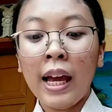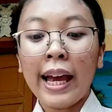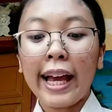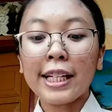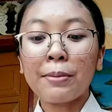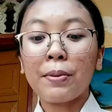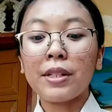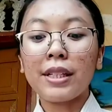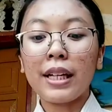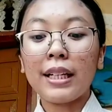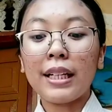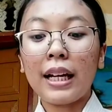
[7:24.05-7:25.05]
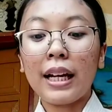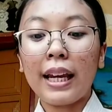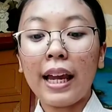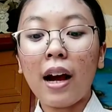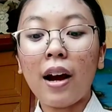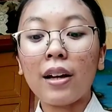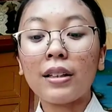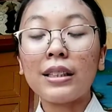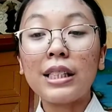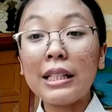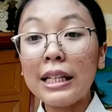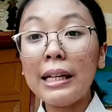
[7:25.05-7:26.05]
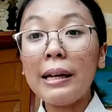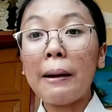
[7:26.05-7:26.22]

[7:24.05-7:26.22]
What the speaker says: experts said there are 3